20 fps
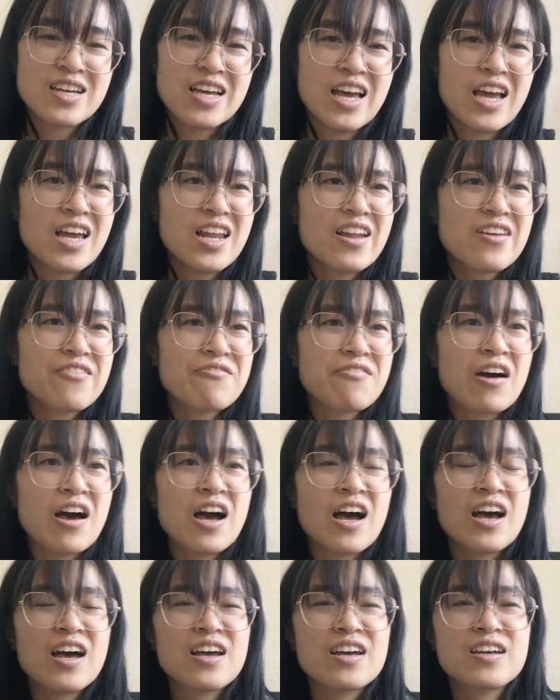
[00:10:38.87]
kind of
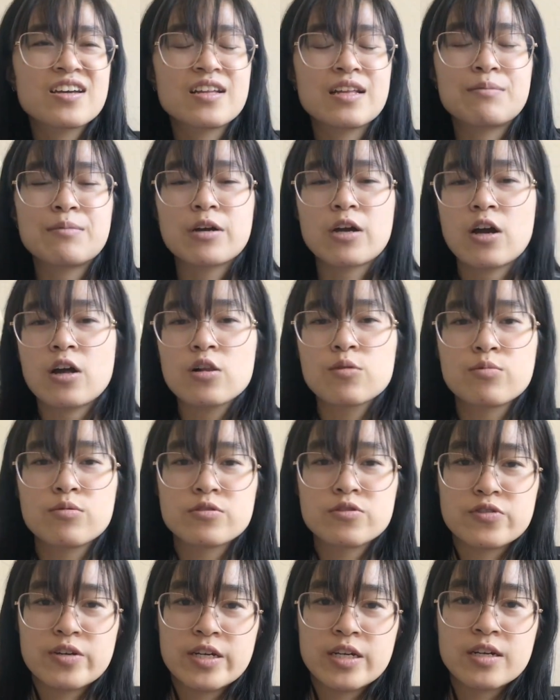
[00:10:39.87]
high, and my
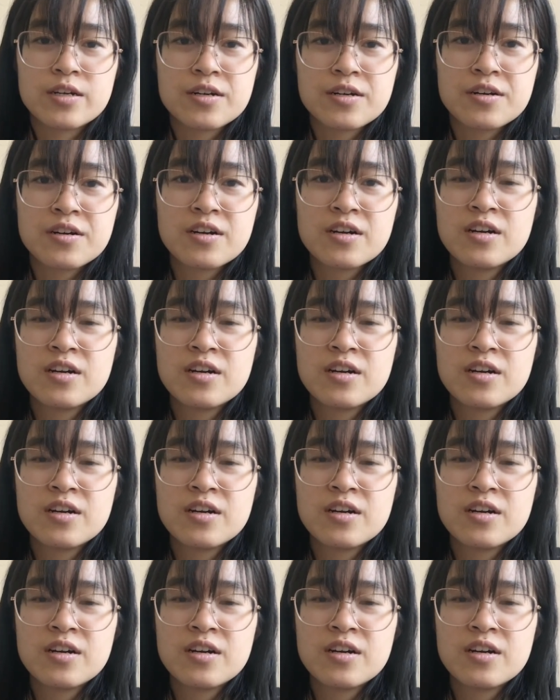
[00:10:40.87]
collarbone's right here.